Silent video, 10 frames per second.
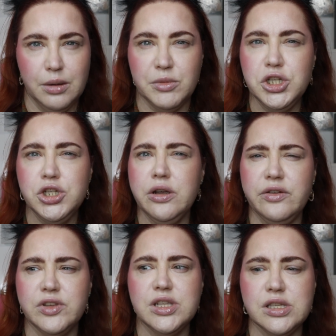Not sure
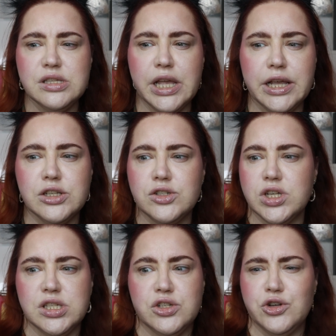if it is like
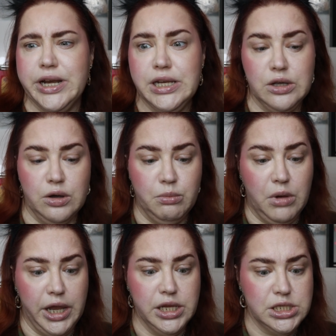just trending on
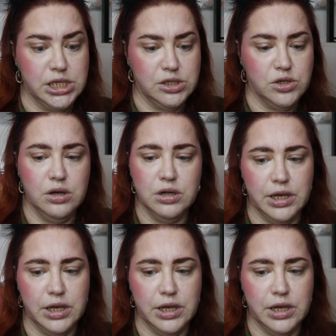my TikTok,